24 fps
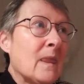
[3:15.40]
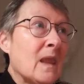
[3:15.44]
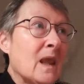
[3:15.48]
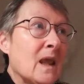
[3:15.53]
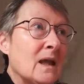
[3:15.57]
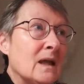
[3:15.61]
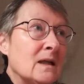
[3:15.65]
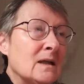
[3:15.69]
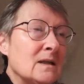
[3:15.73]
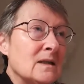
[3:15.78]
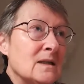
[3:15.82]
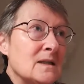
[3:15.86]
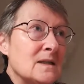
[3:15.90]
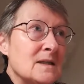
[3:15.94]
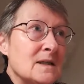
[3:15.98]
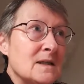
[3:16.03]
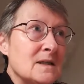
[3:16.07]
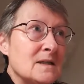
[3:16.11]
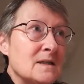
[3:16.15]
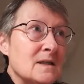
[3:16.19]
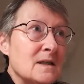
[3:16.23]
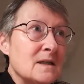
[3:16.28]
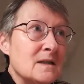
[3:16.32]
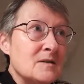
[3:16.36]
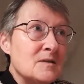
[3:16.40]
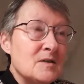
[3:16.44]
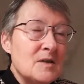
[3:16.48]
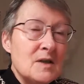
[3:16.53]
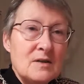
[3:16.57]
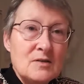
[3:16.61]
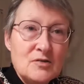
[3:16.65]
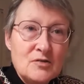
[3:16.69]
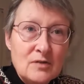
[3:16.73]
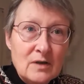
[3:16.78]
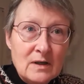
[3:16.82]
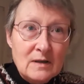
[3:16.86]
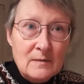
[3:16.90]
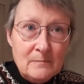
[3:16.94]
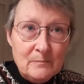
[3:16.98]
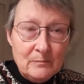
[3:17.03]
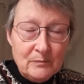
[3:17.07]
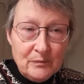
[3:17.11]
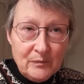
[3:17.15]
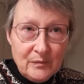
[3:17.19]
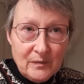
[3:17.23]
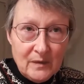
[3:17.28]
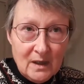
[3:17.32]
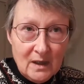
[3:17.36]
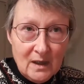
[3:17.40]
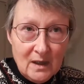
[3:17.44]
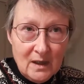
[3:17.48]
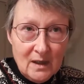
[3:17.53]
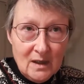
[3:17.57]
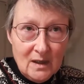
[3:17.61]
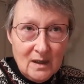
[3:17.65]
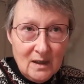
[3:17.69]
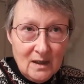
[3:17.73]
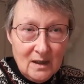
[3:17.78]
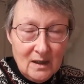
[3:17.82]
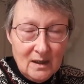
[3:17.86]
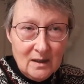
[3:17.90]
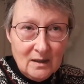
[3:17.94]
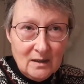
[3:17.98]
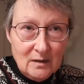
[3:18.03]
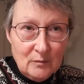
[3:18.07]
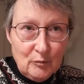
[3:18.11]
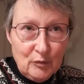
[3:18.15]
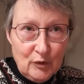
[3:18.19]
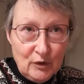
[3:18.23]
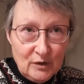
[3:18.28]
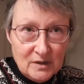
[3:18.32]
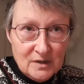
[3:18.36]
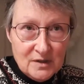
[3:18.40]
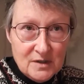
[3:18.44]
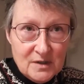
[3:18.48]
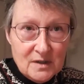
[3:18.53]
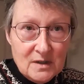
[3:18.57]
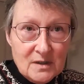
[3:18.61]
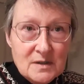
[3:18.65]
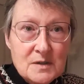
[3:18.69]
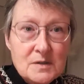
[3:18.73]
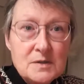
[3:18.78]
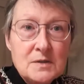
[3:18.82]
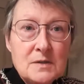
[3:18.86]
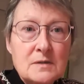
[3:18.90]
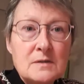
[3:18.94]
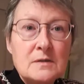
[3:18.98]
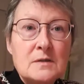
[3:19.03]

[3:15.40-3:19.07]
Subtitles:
In the 16th century, the Protestants,